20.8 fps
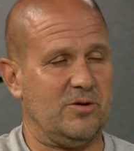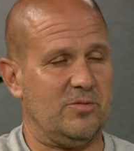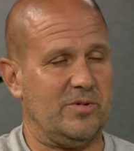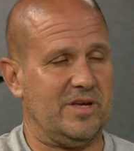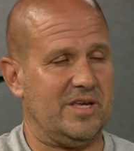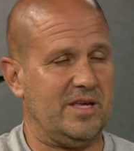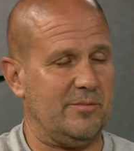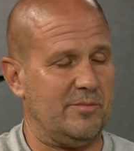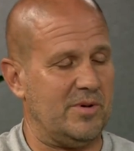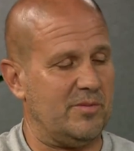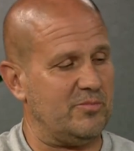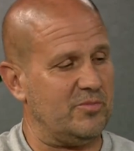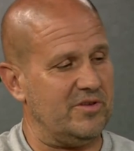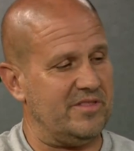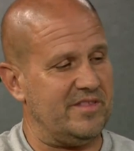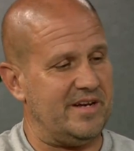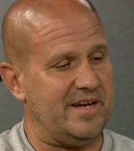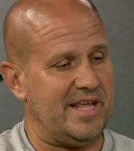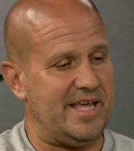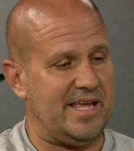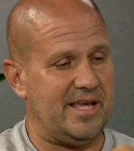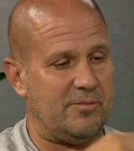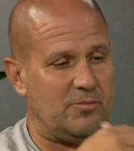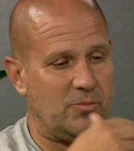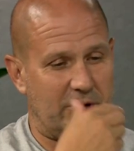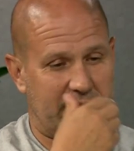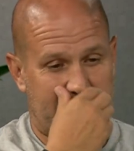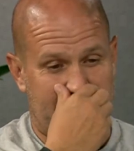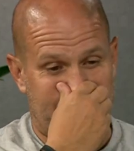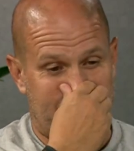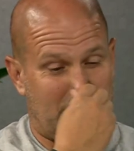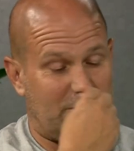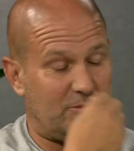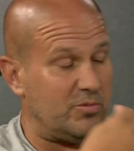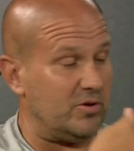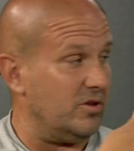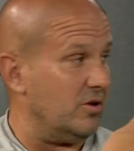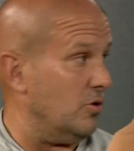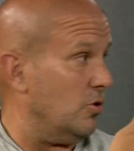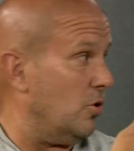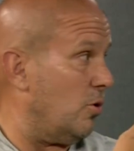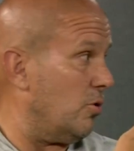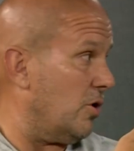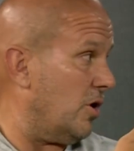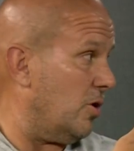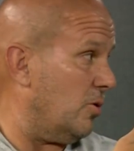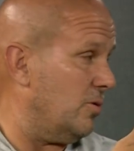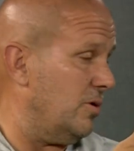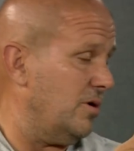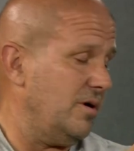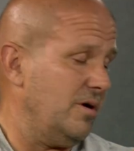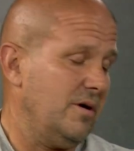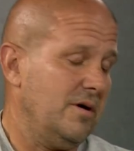We came up with the name, we came up with the logo.